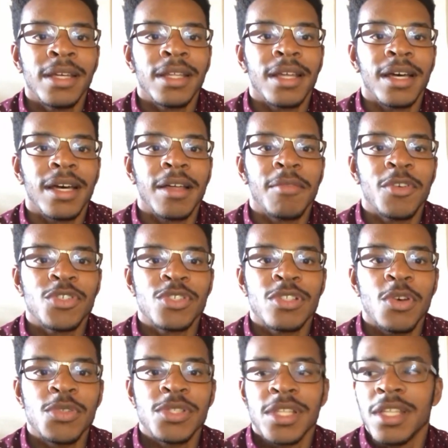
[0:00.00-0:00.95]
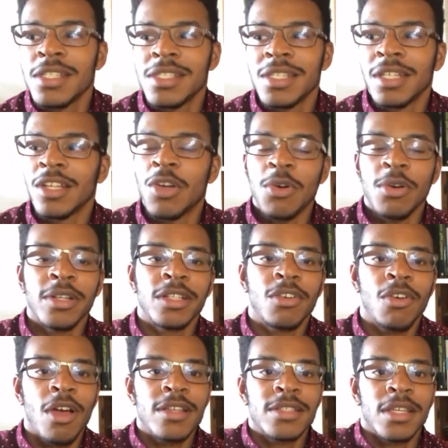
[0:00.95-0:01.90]
There's no sense in going
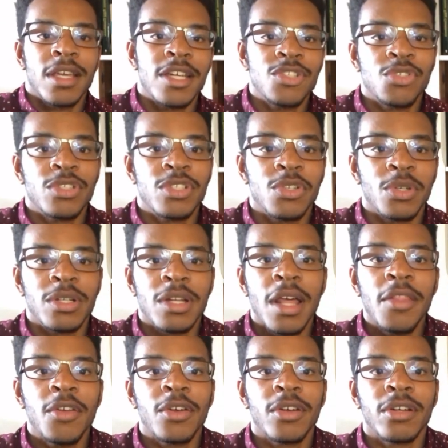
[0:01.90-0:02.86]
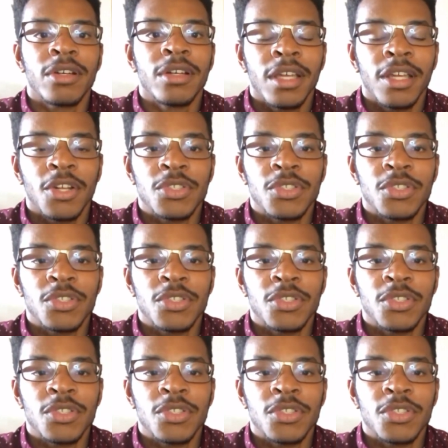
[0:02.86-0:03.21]
across the country to another